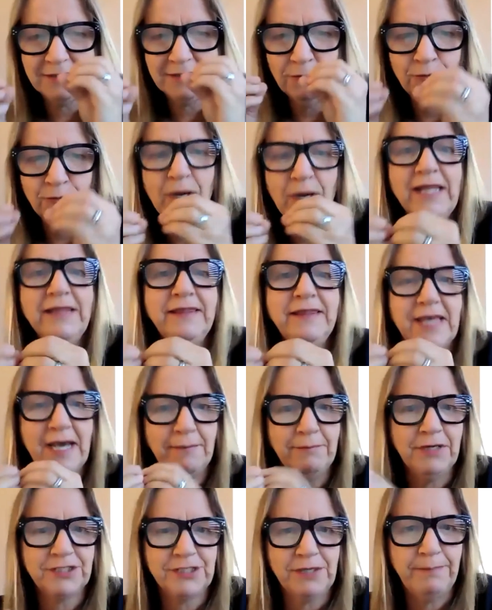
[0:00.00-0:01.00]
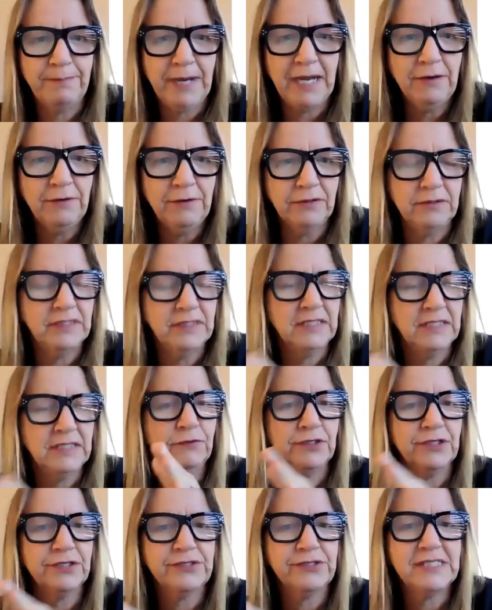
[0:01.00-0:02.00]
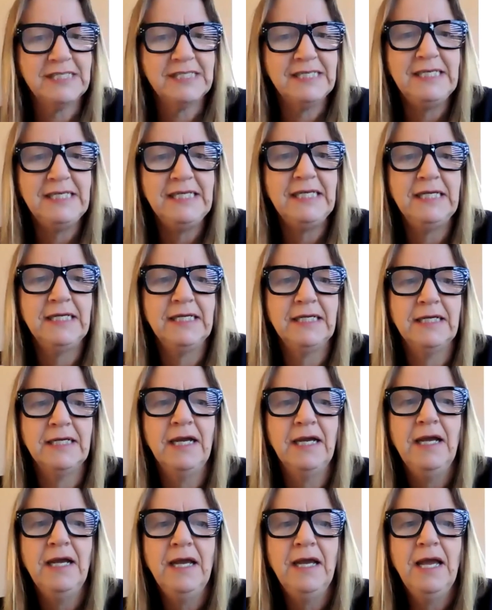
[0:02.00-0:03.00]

read that much about, that we're seeing